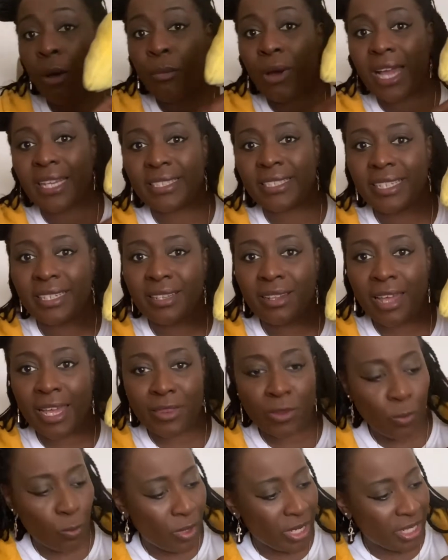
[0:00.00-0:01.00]
I did like
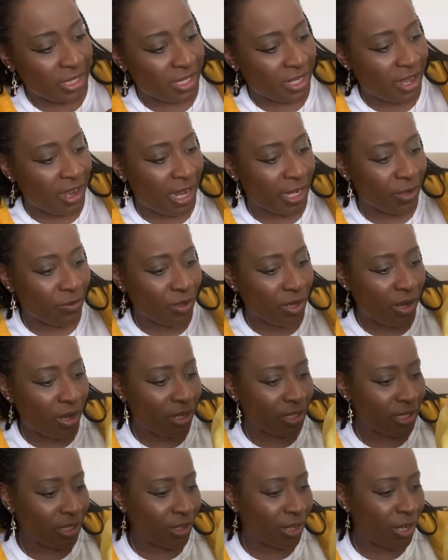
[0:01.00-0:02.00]
the winter kind of
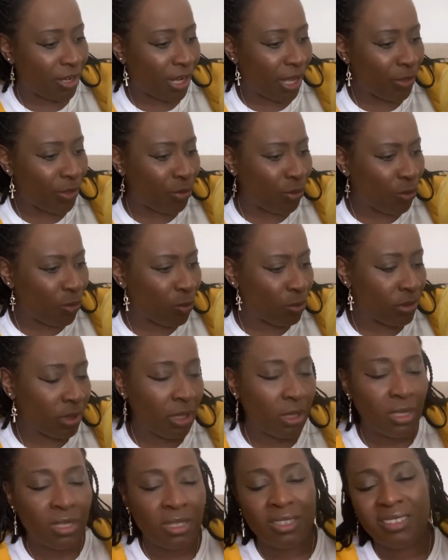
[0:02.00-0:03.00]
cardigan, and I
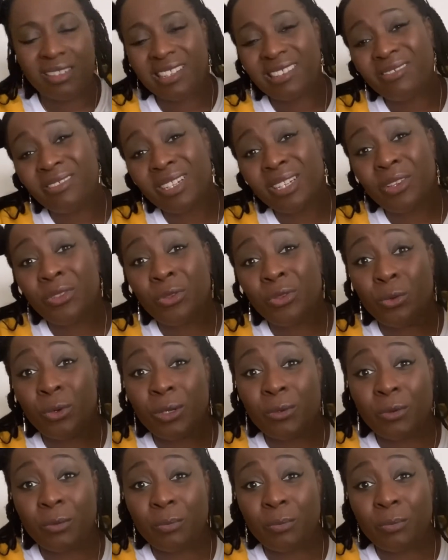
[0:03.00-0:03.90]
really thought it